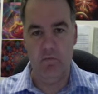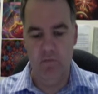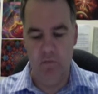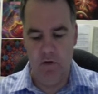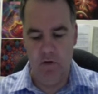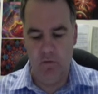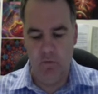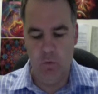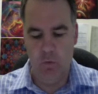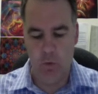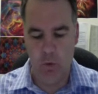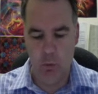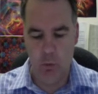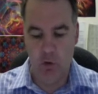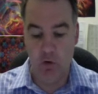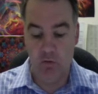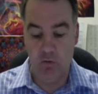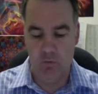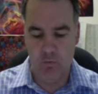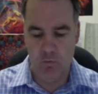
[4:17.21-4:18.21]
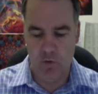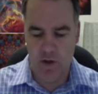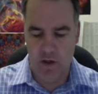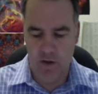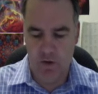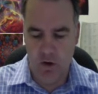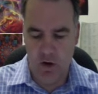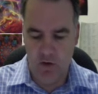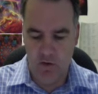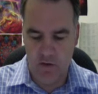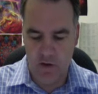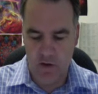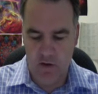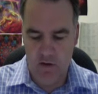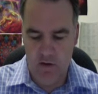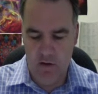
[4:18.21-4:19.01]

this formula works really nicely.